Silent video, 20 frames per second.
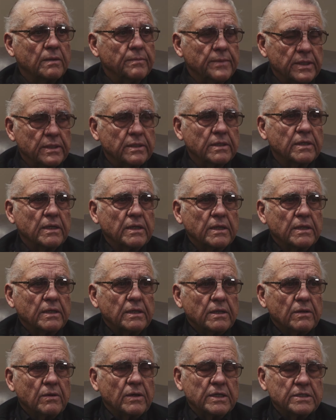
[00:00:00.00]
I mean,
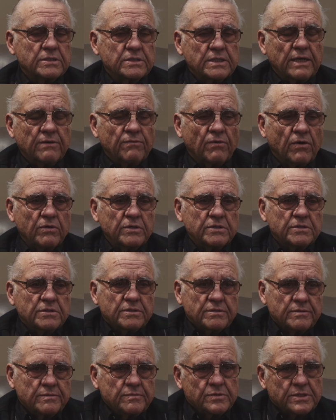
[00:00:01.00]
well, I've
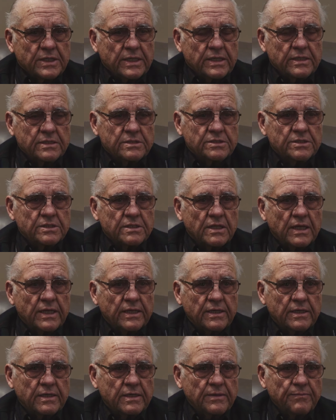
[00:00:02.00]
always said it's just
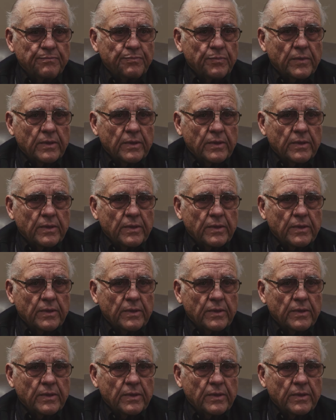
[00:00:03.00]
like